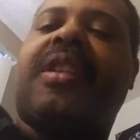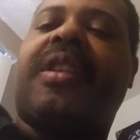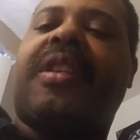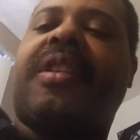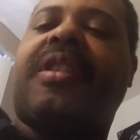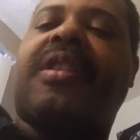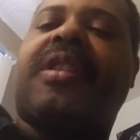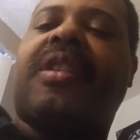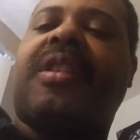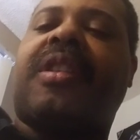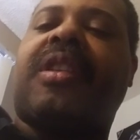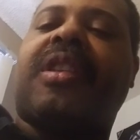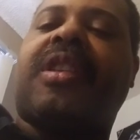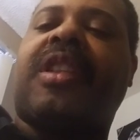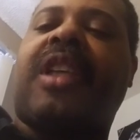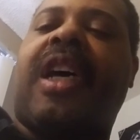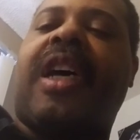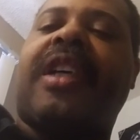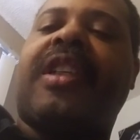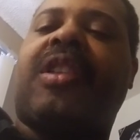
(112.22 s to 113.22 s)

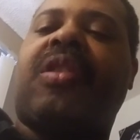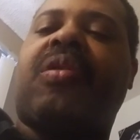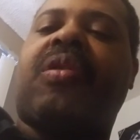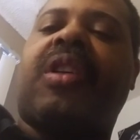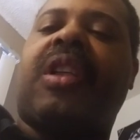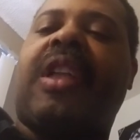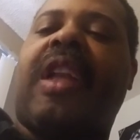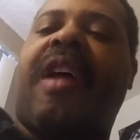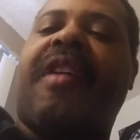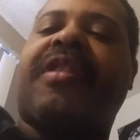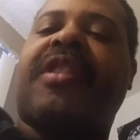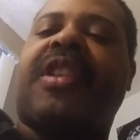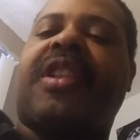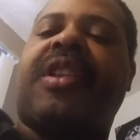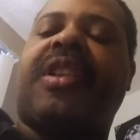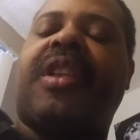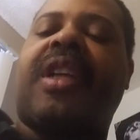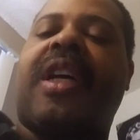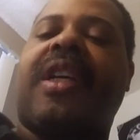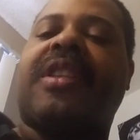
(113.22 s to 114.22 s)
societal collapse in
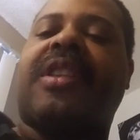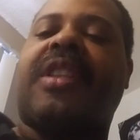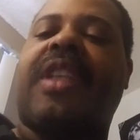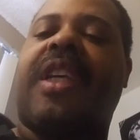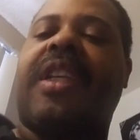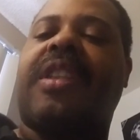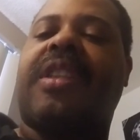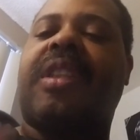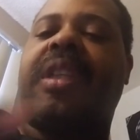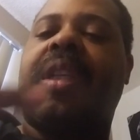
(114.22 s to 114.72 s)
the United States.